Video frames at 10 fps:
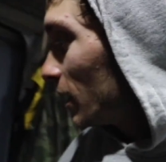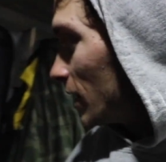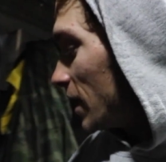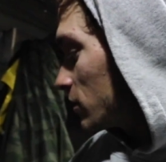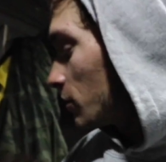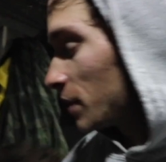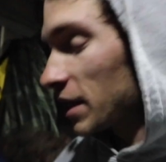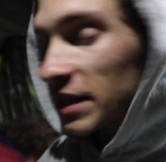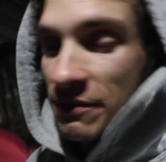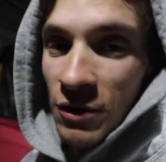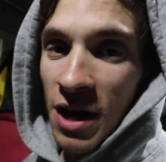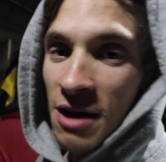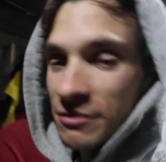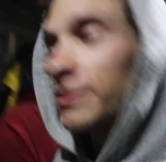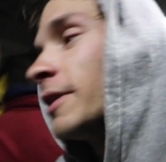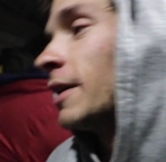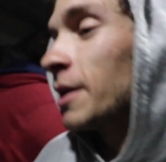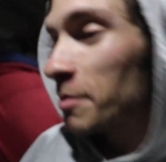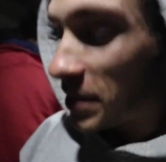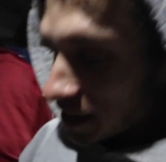That's where we're gonna leave you
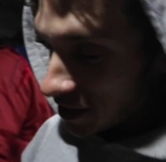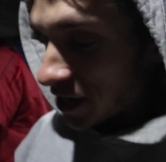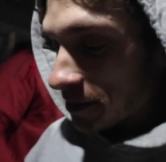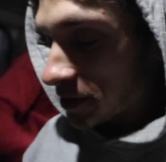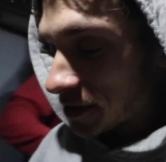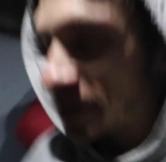off. Me and James are in